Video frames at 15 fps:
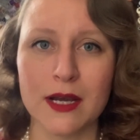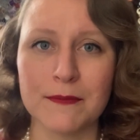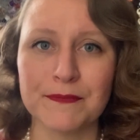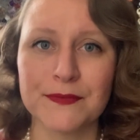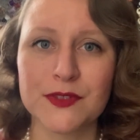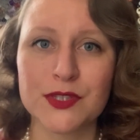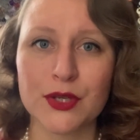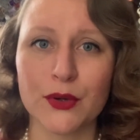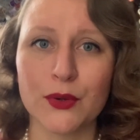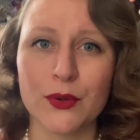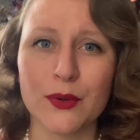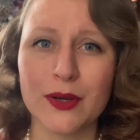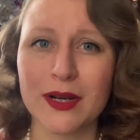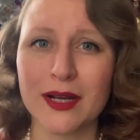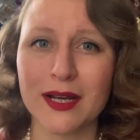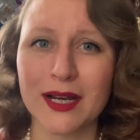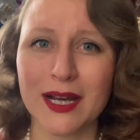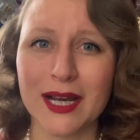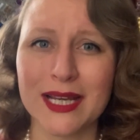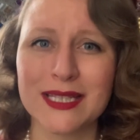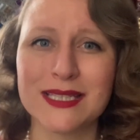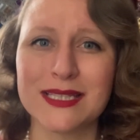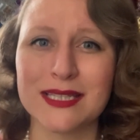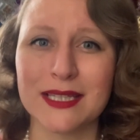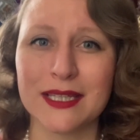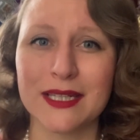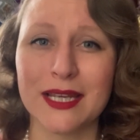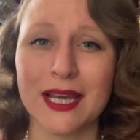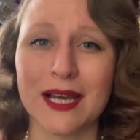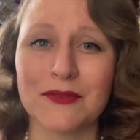So I did
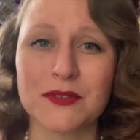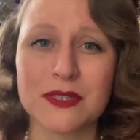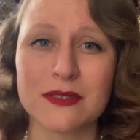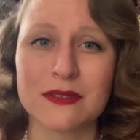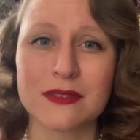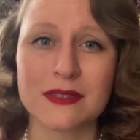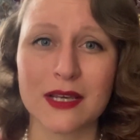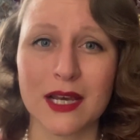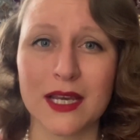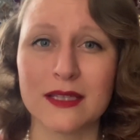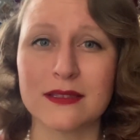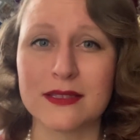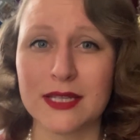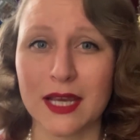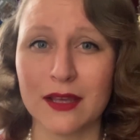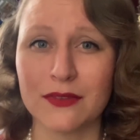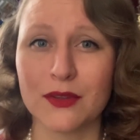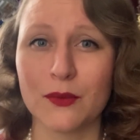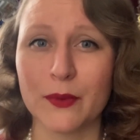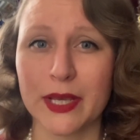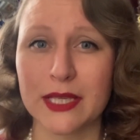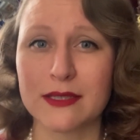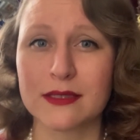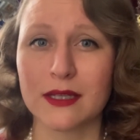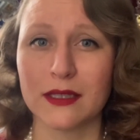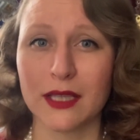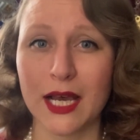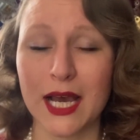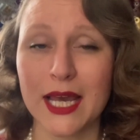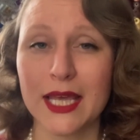have to size down the waist a
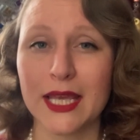lot.